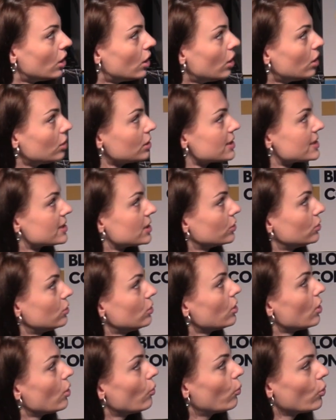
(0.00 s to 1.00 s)

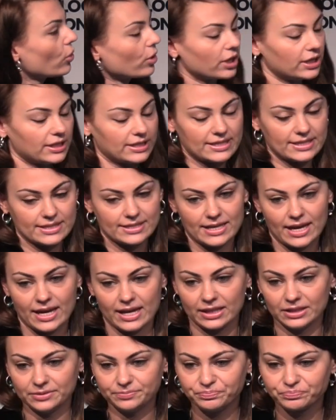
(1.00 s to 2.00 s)
Also, Warren is
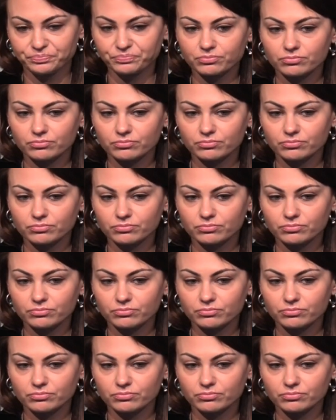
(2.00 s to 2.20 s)
saying